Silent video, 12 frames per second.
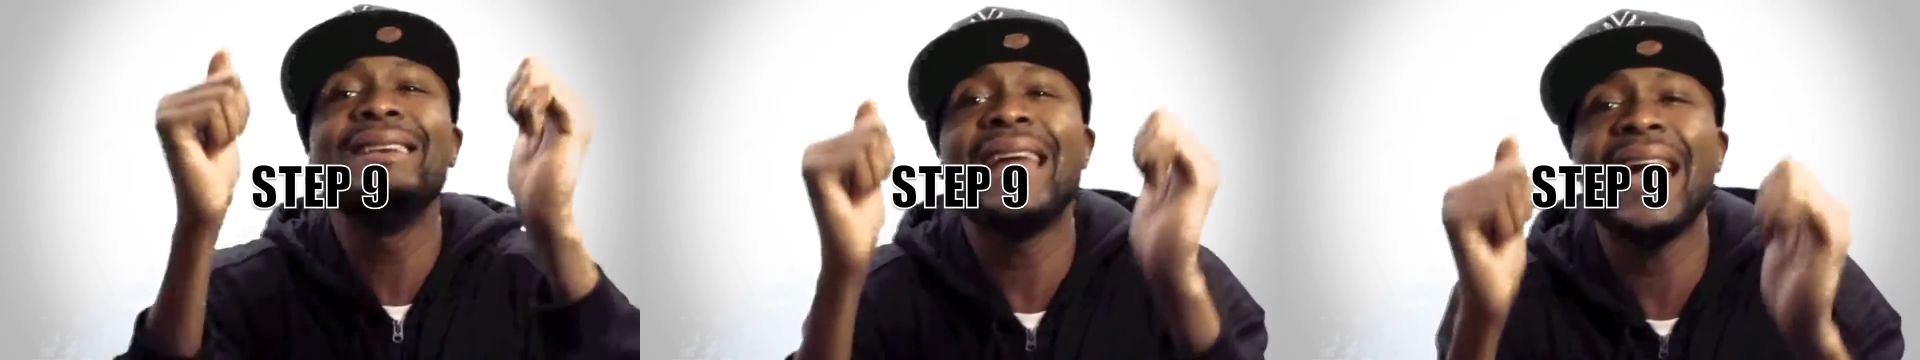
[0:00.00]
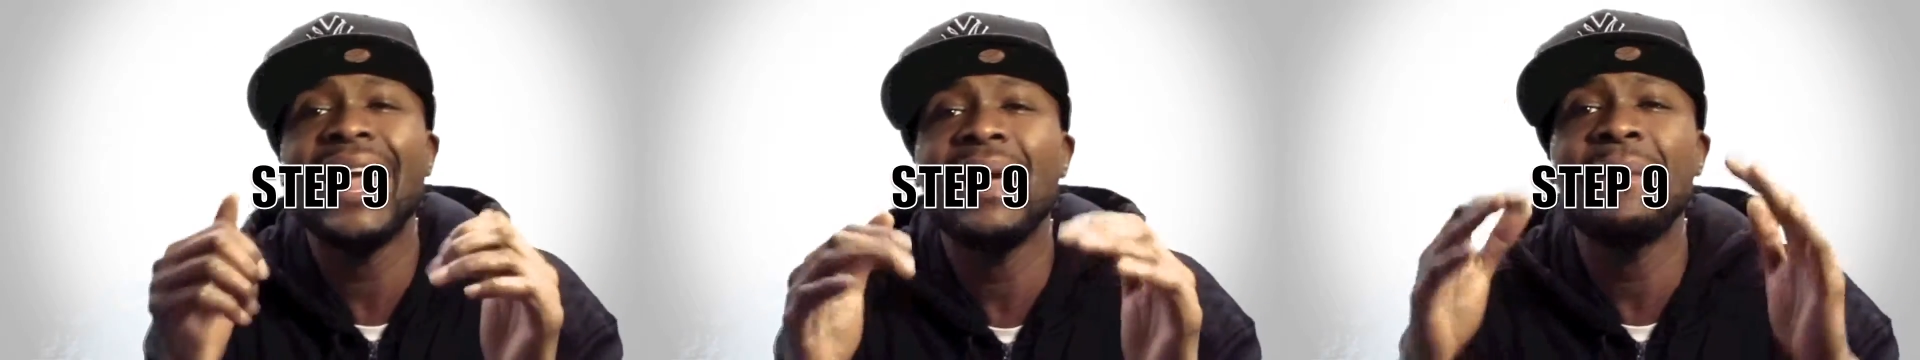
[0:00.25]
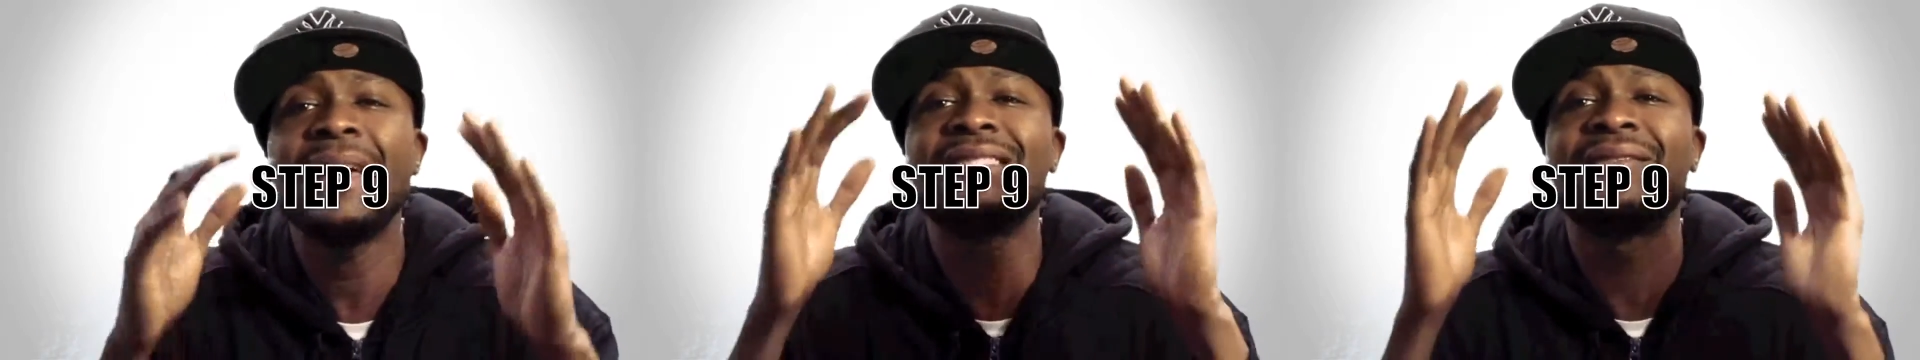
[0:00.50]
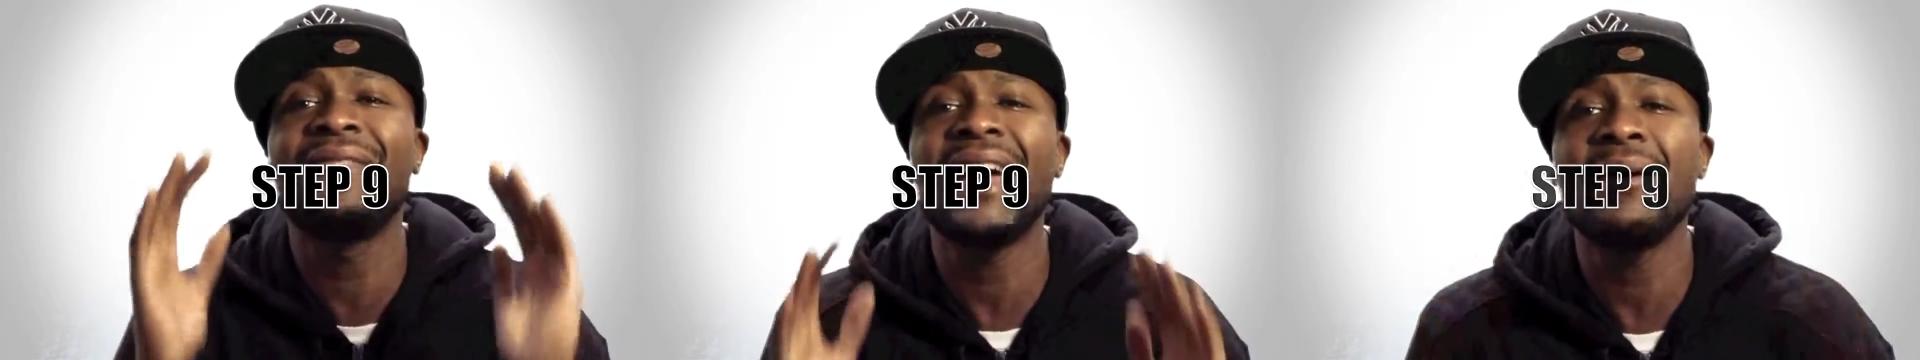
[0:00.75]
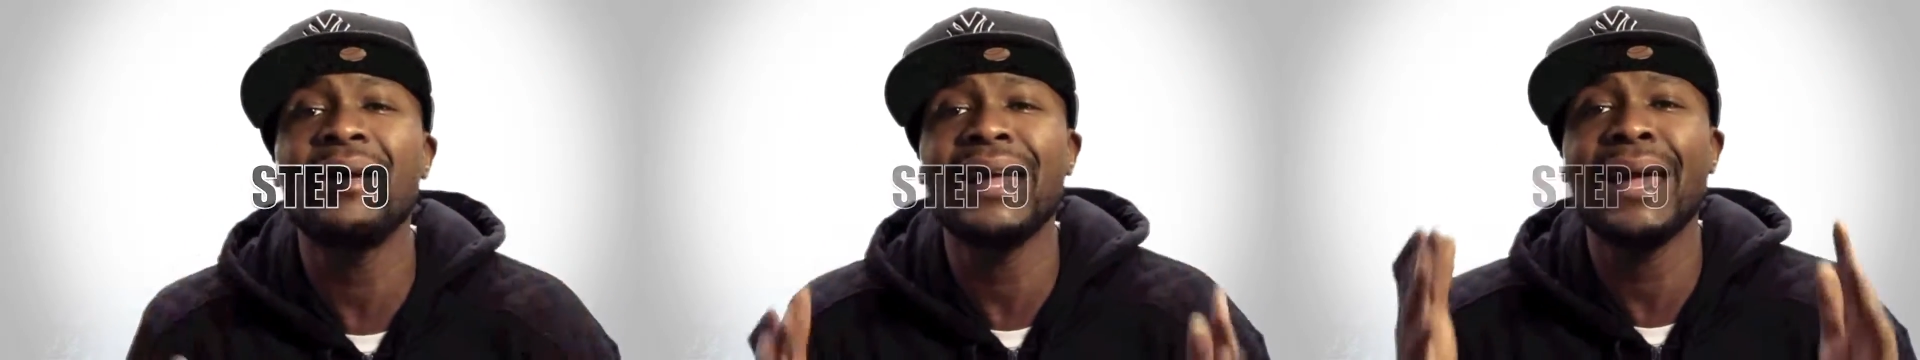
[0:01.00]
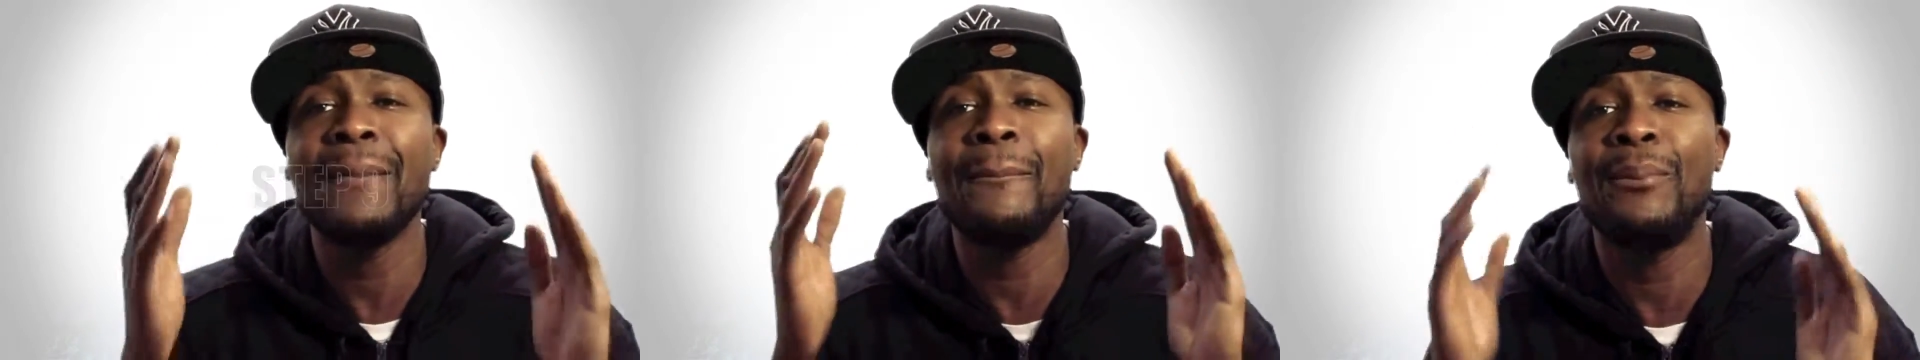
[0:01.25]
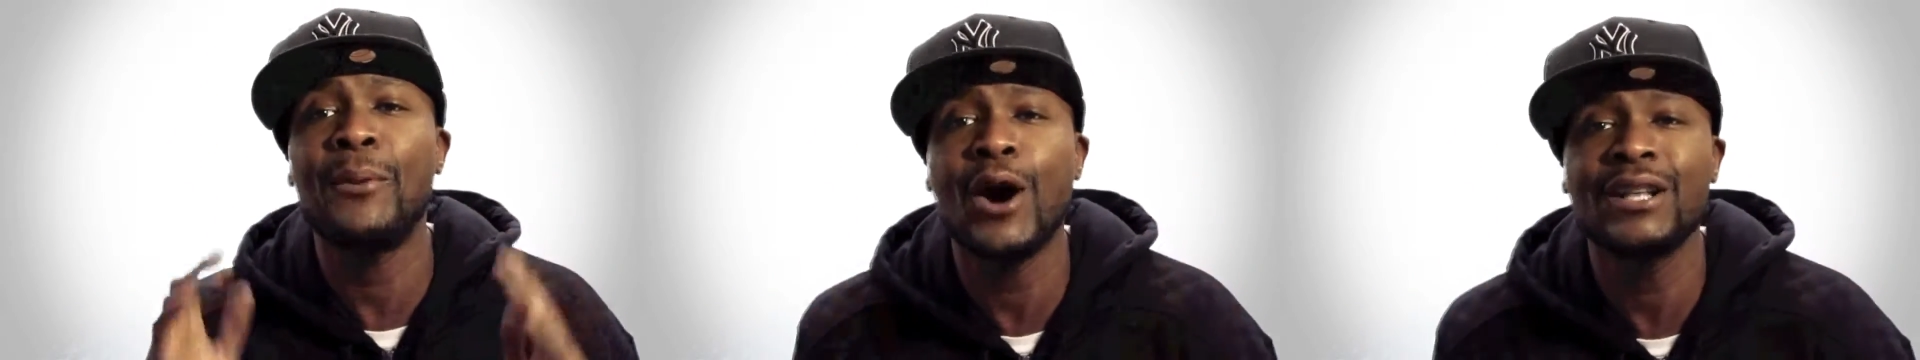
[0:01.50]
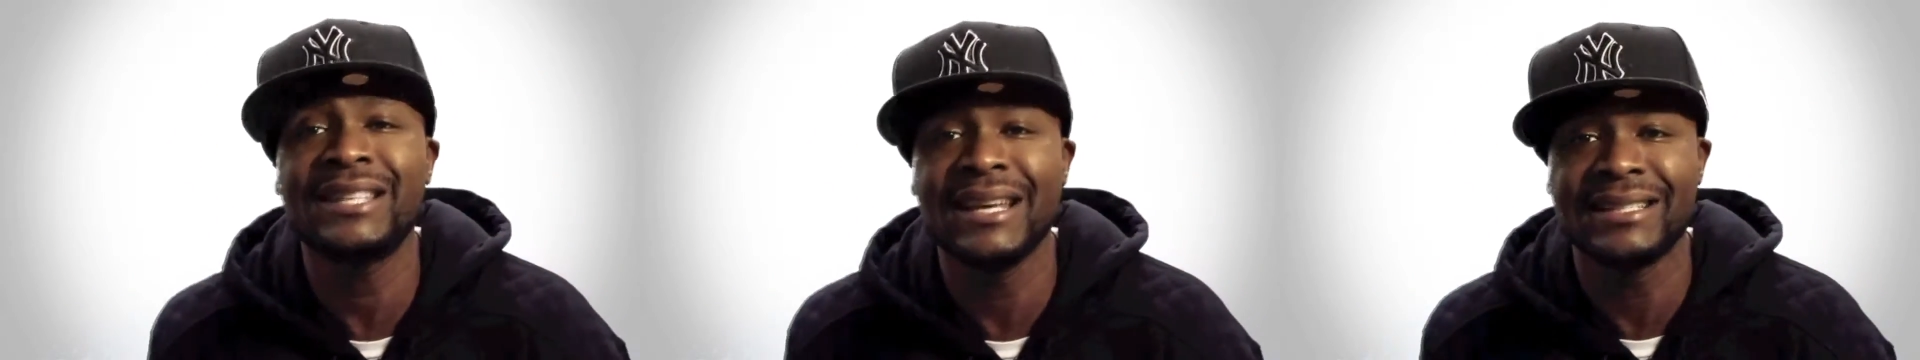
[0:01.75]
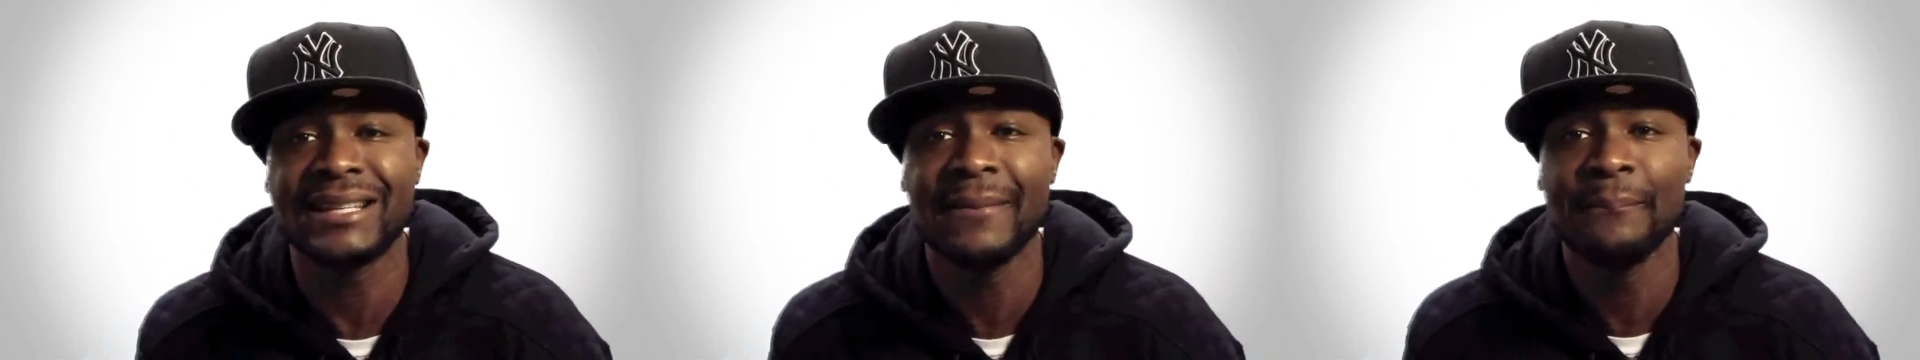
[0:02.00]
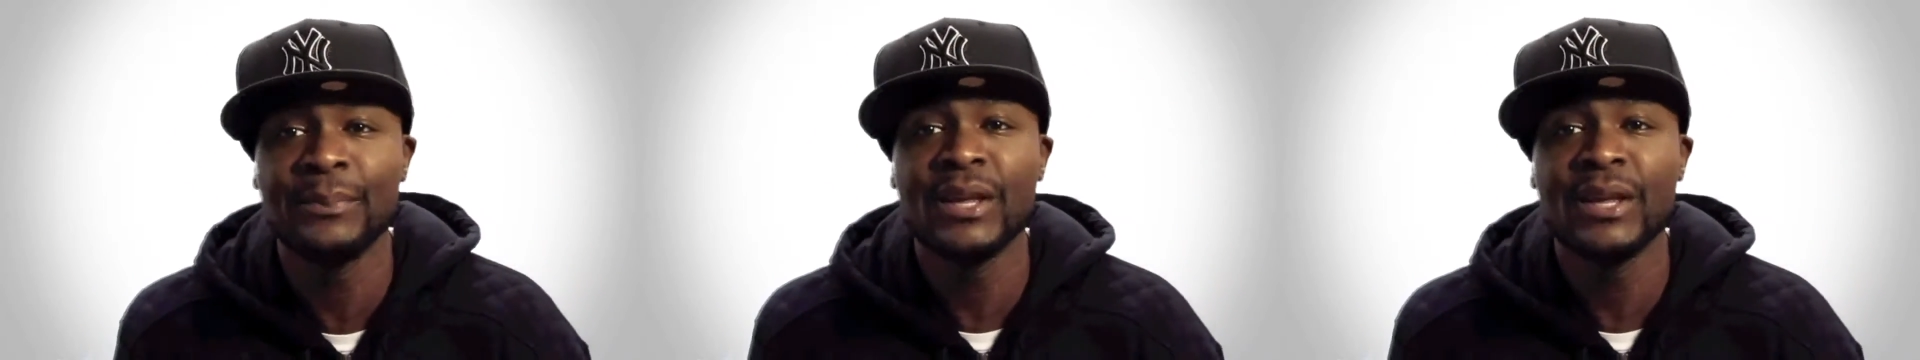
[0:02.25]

Name is very important.